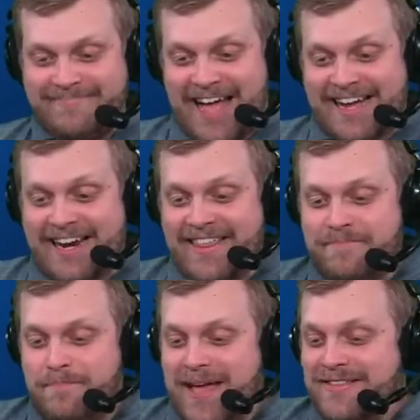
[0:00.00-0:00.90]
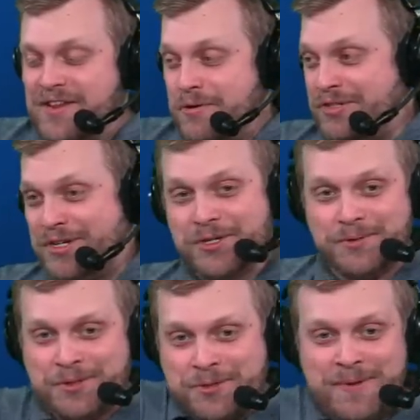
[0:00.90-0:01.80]
I kind of think Ben DiNucci
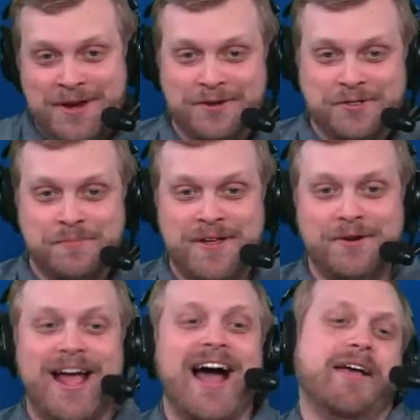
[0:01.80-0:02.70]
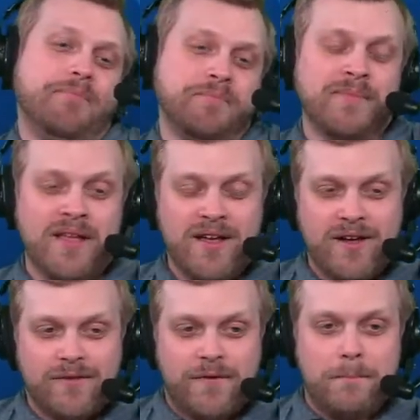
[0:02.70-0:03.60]
should, should, be your, should be your guy.
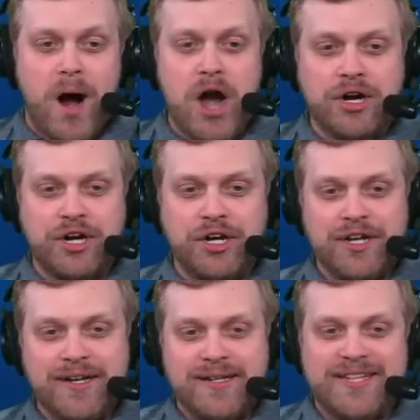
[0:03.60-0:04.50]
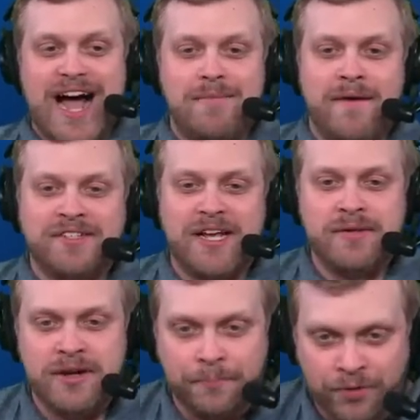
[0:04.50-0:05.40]
From Mark, Tom, I've said we
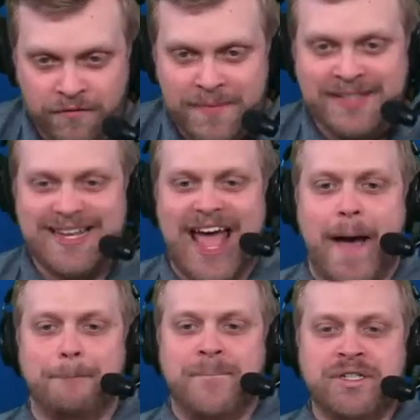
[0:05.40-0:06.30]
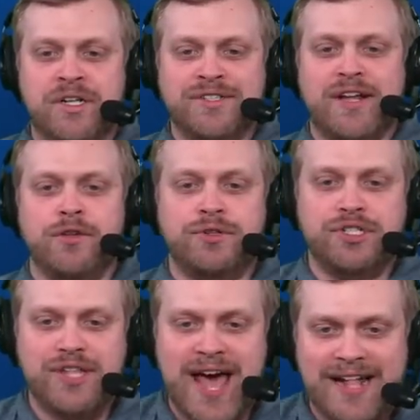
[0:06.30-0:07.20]
need improvements. At positions, not huge
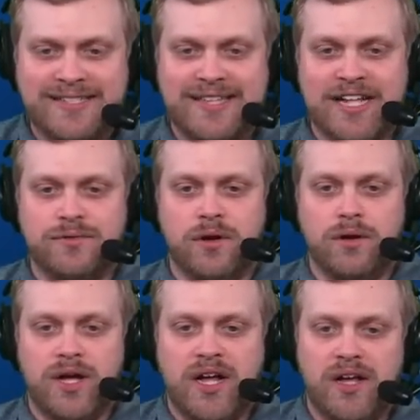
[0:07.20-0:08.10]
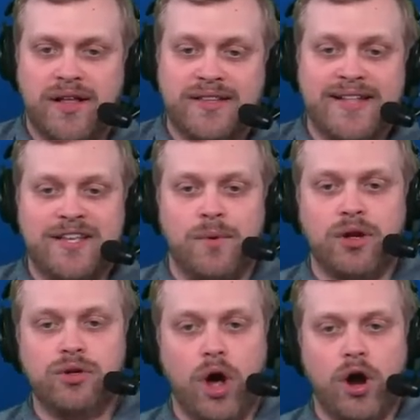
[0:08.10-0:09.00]
stats. That's what uh, that's
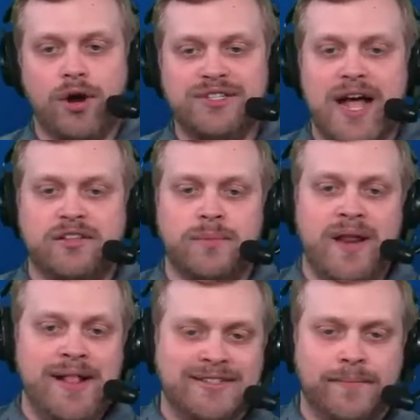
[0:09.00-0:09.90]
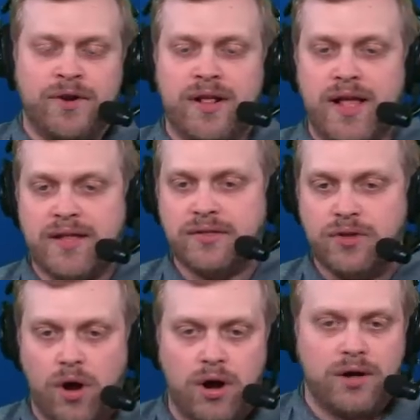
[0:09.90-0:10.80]
what guards out there. We'd instant upgrade at
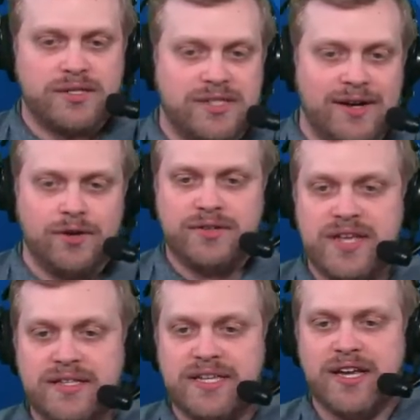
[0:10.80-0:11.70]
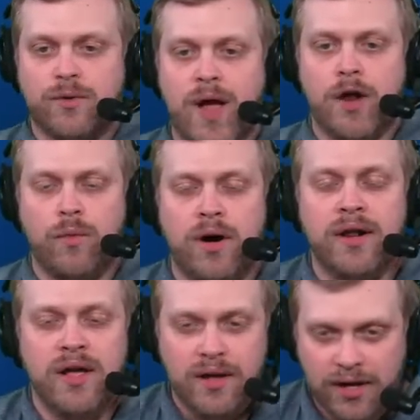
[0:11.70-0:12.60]
guard, center, D T in round
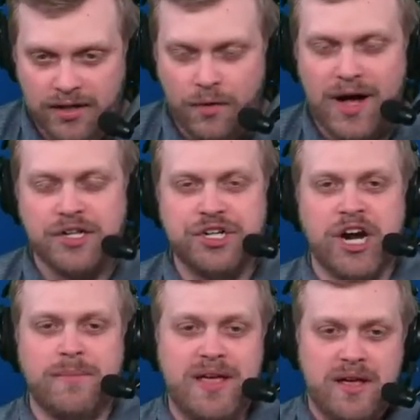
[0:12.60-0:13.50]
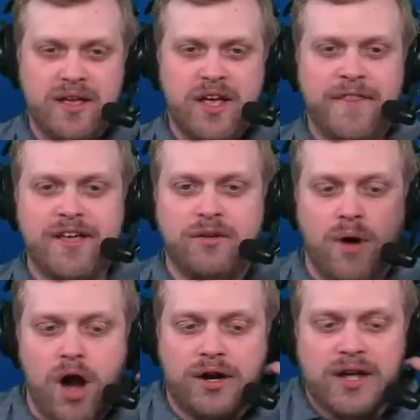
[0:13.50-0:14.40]
one. Aloha, Jeremy. Thank you,
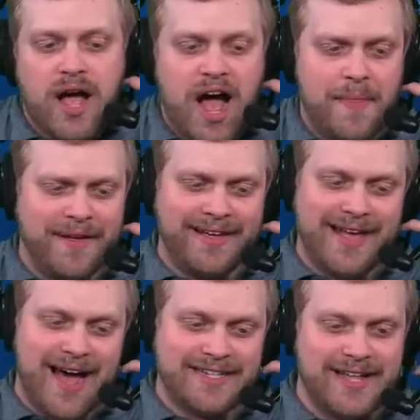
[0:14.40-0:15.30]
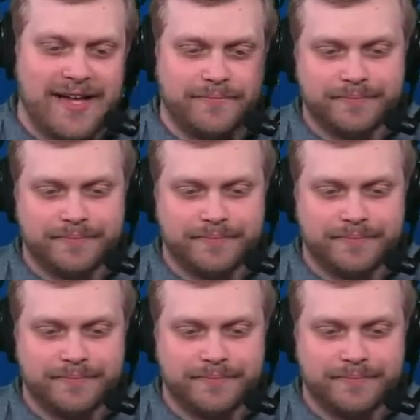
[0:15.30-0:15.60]
Mark. I'm thinking guys like,